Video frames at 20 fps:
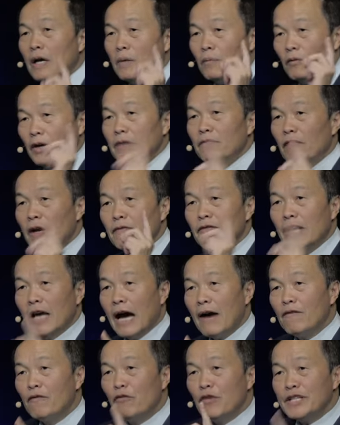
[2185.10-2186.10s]
When we
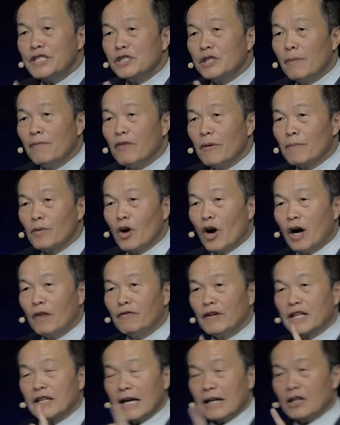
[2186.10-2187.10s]
have wisdom from God,
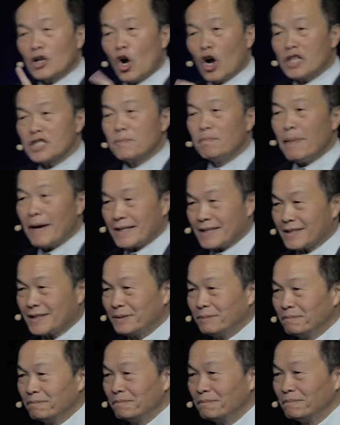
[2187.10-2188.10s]
we get God's best